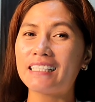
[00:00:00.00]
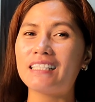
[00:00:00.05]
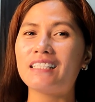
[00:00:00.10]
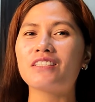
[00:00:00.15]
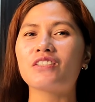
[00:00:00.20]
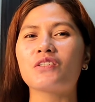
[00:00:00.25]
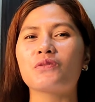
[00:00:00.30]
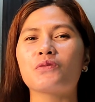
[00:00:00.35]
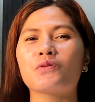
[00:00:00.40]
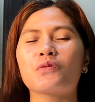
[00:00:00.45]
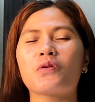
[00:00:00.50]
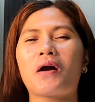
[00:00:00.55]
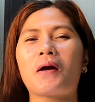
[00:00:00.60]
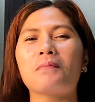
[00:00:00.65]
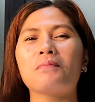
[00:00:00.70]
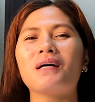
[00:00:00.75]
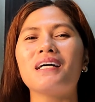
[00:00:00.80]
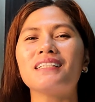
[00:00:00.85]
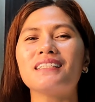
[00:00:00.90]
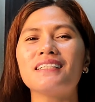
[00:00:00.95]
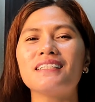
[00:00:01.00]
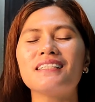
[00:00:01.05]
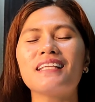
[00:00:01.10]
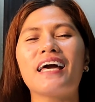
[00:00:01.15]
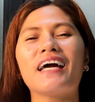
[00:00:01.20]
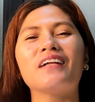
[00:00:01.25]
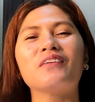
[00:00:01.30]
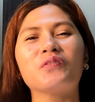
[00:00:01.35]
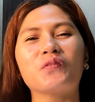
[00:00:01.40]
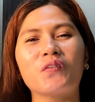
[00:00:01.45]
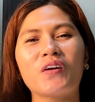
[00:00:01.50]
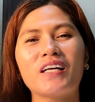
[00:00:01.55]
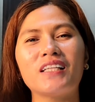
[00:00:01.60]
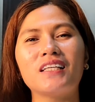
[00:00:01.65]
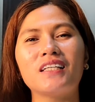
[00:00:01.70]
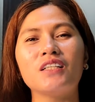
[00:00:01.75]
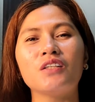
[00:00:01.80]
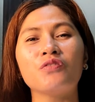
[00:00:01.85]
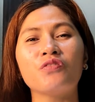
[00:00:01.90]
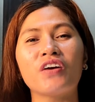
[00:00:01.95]
the subscribe button and ring
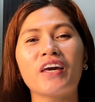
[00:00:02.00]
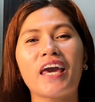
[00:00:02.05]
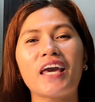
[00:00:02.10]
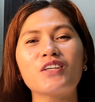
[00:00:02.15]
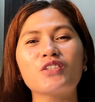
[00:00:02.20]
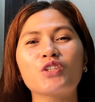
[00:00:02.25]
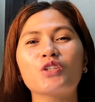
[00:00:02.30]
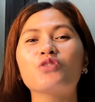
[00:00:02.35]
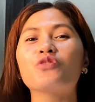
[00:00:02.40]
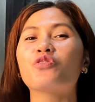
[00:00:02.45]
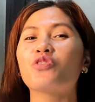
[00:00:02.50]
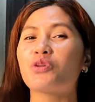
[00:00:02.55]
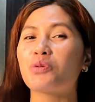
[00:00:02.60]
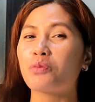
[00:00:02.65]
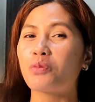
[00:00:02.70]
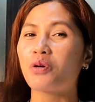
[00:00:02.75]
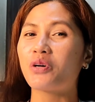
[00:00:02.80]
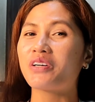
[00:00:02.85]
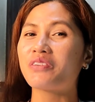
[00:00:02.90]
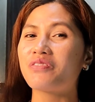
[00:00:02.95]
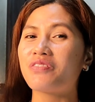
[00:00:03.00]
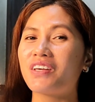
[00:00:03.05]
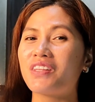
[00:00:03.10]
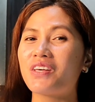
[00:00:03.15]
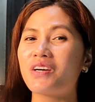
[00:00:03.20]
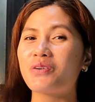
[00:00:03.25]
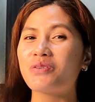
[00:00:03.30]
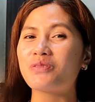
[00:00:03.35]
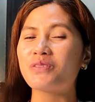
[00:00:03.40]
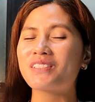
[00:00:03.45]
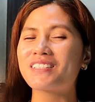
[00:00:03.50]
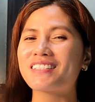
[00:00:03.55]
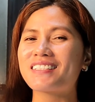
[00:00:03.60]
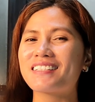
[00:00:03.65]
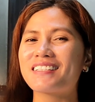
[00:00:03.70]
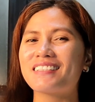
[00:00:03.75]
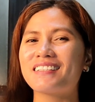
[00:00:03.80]
the notification for more videos.